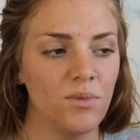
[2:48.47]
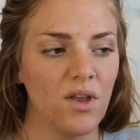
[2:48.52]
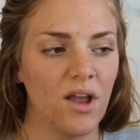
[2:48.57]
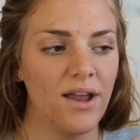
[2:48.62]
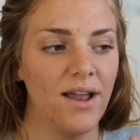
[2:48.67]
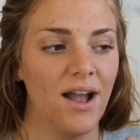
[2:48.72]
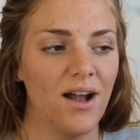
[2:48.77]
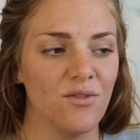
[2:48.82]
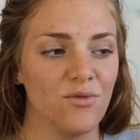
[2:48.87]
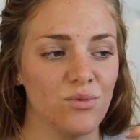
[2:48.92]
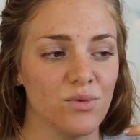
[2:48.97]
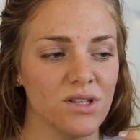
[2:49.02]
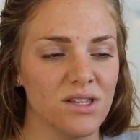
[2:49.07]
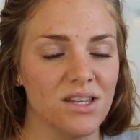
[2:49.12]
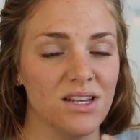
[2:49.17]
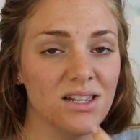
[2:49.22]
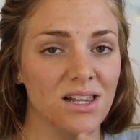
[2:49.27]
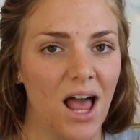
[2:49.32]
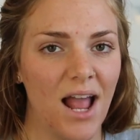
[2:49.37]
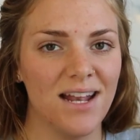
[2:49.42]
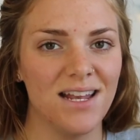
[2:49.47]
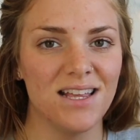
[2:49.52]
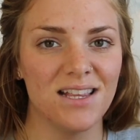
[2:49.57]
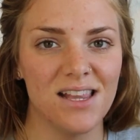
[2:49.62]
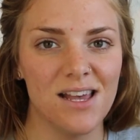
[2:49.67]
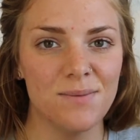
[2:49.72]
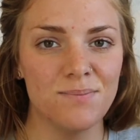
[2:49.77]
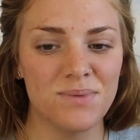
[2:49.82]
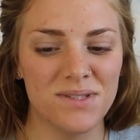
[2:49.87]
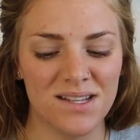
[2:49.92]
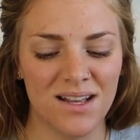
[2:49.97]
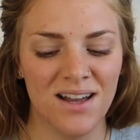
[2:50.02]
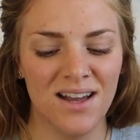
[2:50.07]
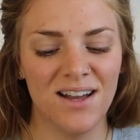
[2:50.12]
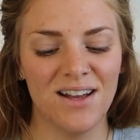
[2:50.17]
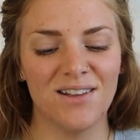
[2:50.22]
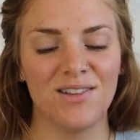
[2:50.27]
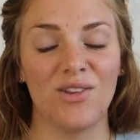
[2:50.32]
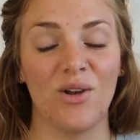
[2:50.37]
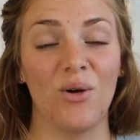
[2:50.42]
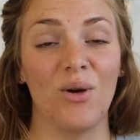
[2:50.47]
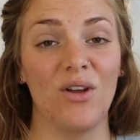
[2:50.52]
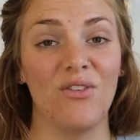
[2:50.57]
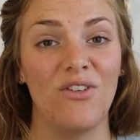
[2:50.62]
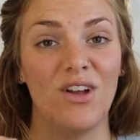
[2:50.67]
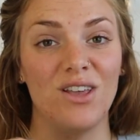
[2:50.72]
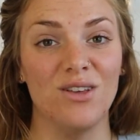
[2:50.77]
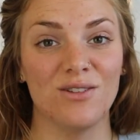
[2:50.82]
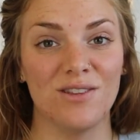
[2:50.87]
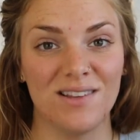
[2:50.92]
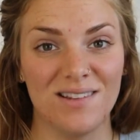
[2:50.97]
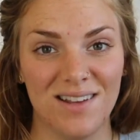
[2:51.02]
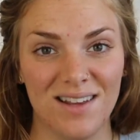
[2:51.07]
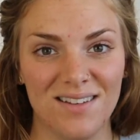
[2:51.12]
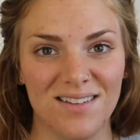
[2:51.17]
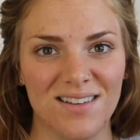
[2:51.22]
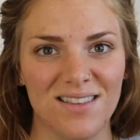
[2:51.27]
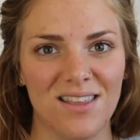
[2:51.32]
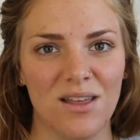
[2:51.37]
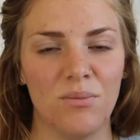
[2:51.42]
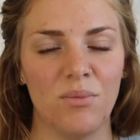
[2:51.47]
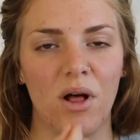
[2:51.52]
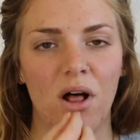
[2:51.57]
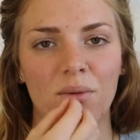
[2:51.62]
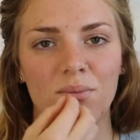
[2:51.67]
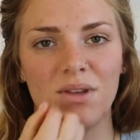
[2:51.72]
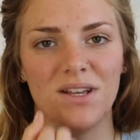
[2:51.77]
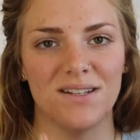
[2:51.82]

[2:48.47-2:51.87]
I have really liney lips, so if I use a tinted lip balm,